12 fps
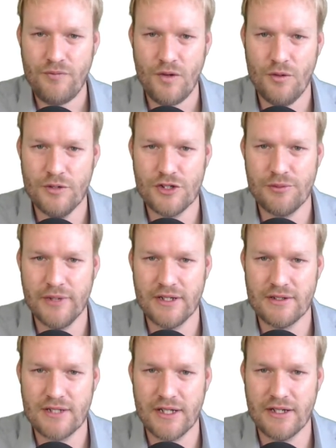Which
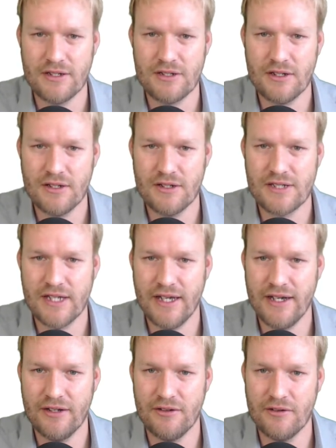means that
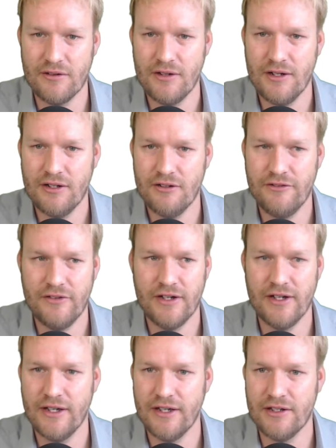tan
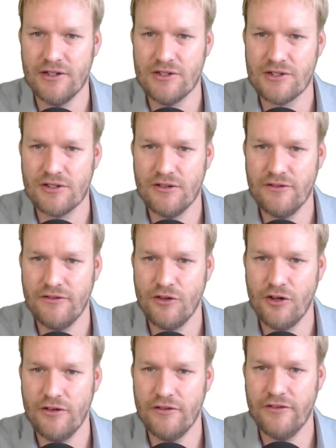alpha is
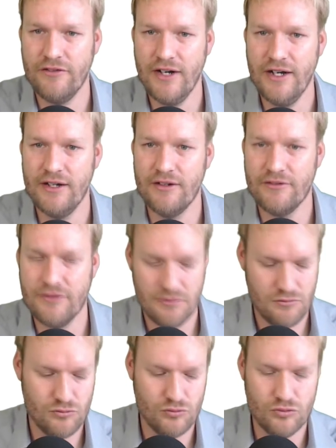4 over 5.
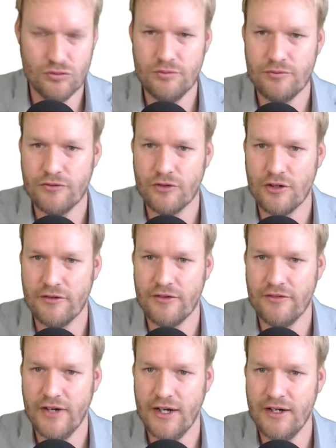4 over
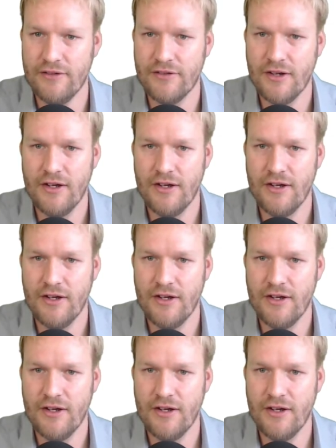5.